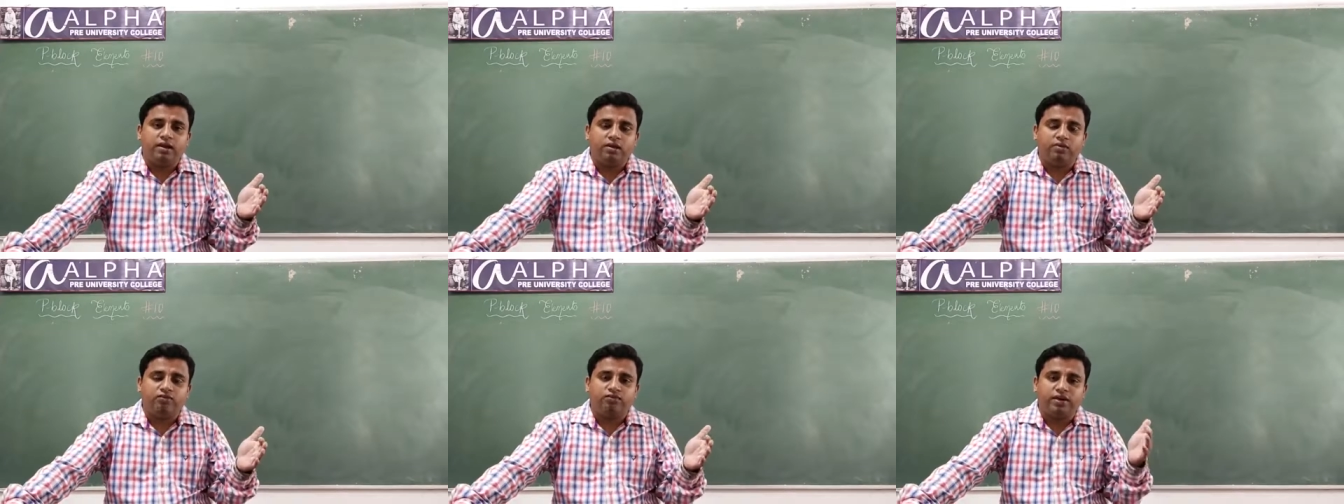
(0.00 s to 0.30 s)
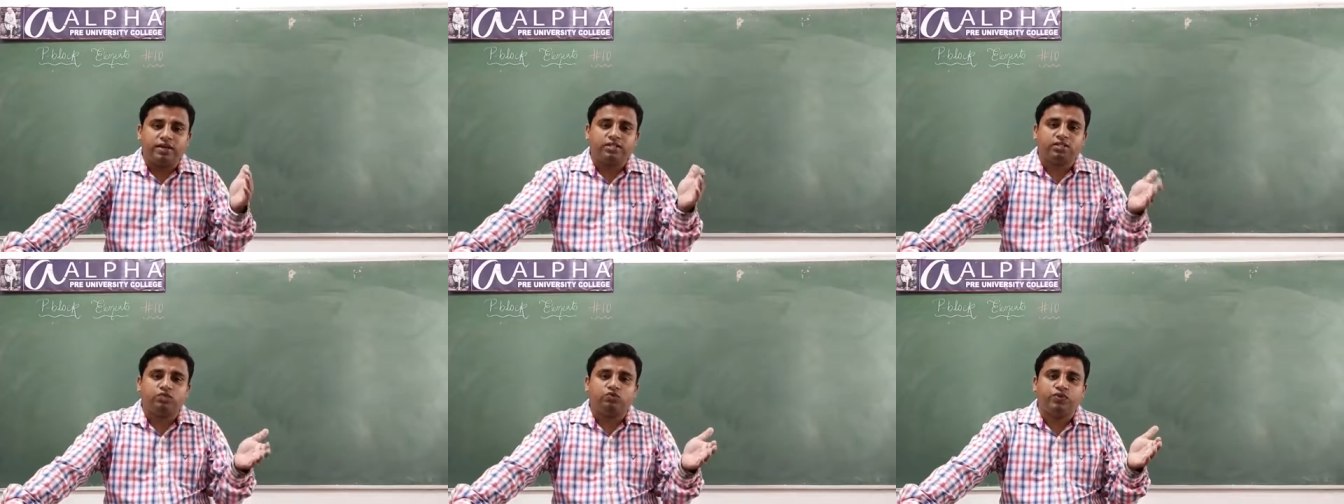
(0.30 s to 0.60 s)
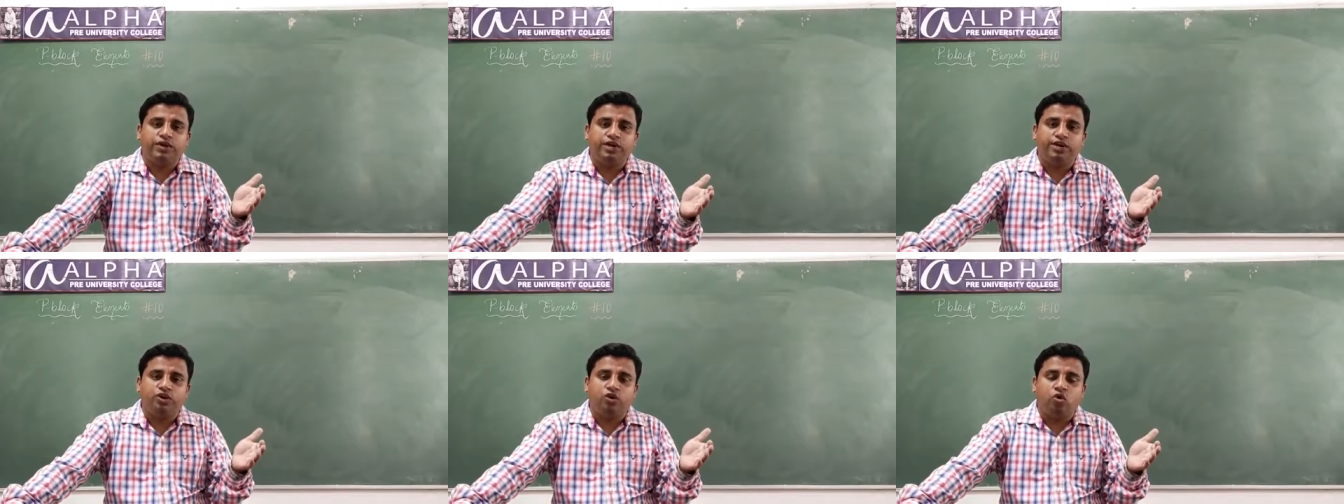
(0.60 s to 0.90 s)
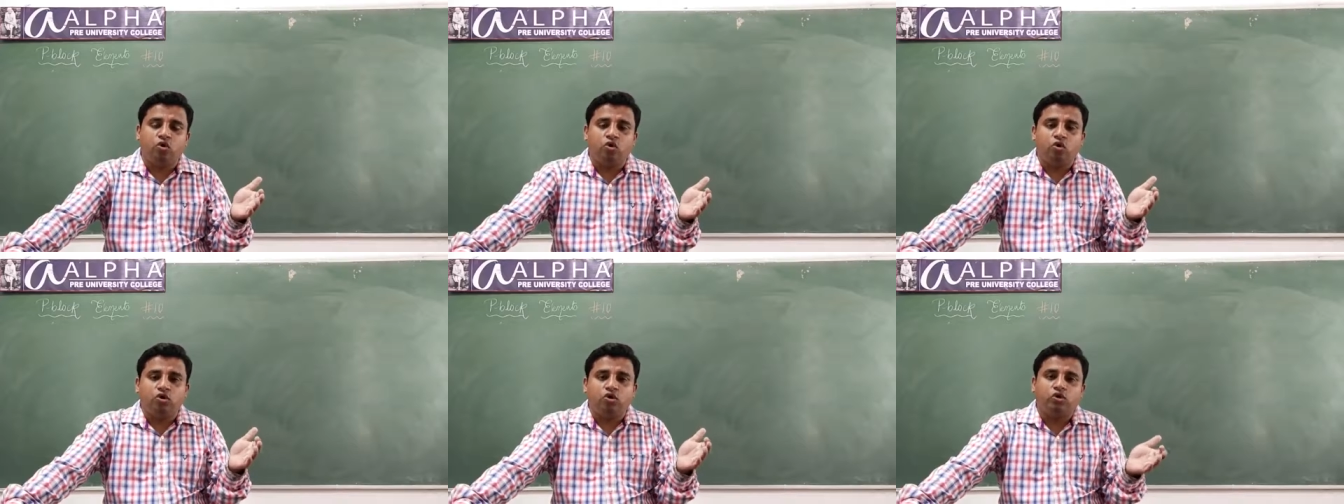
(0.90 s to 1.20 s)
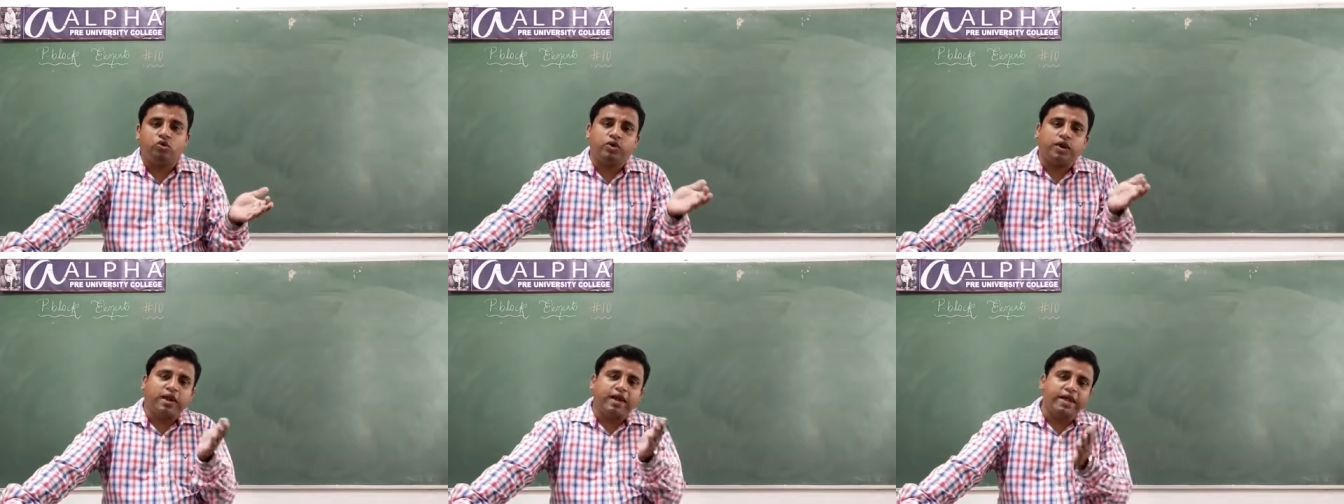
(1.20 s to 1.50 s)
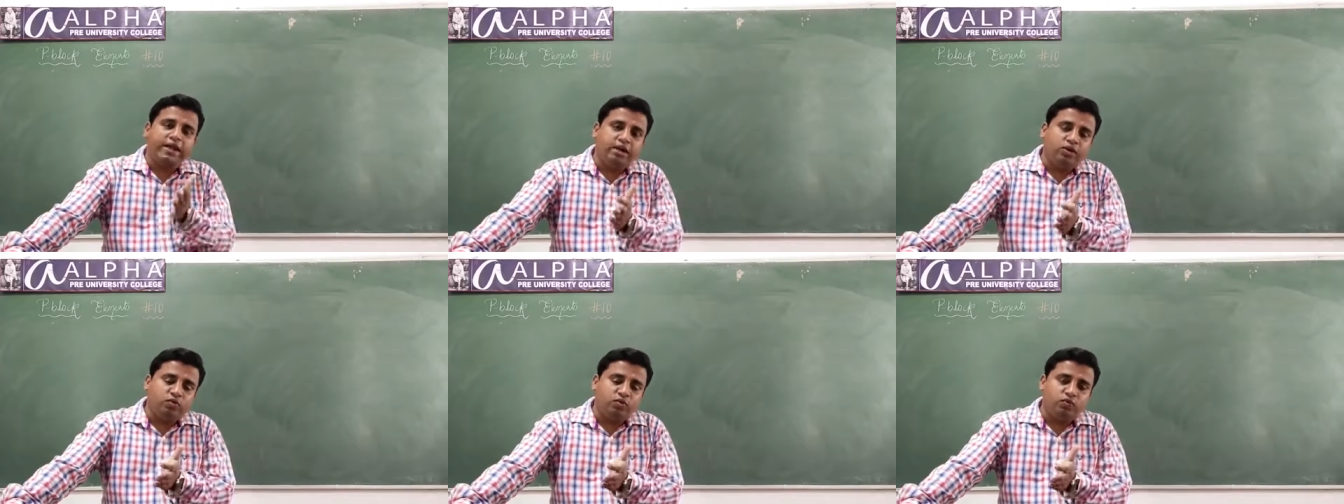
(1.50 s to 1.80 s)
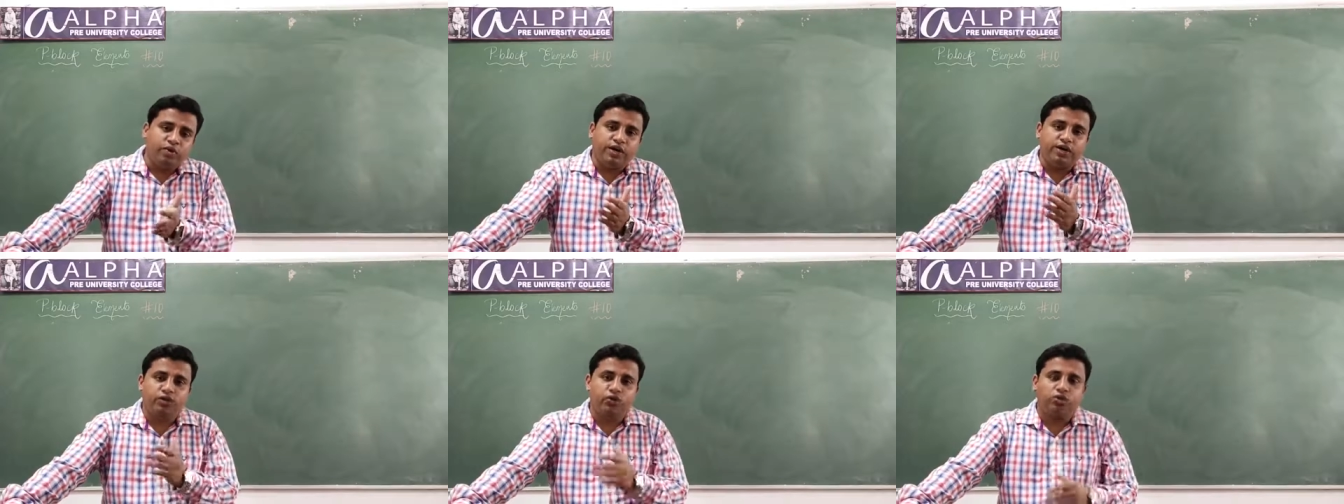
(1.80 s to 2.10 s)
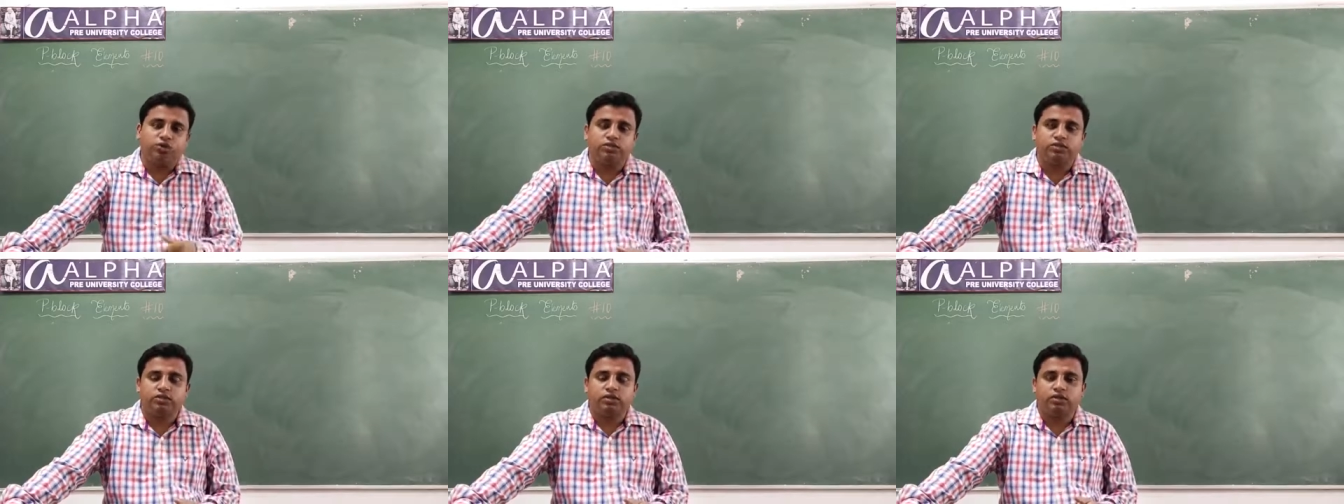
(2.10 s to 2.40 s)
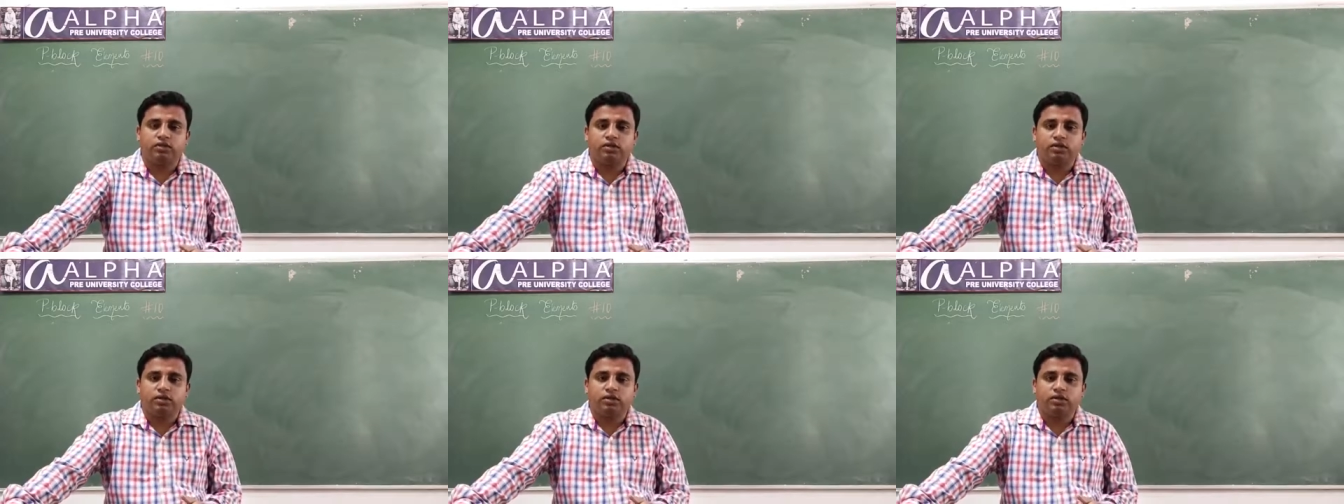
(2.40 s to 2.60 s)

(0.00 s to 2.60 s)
first video to 9 videos,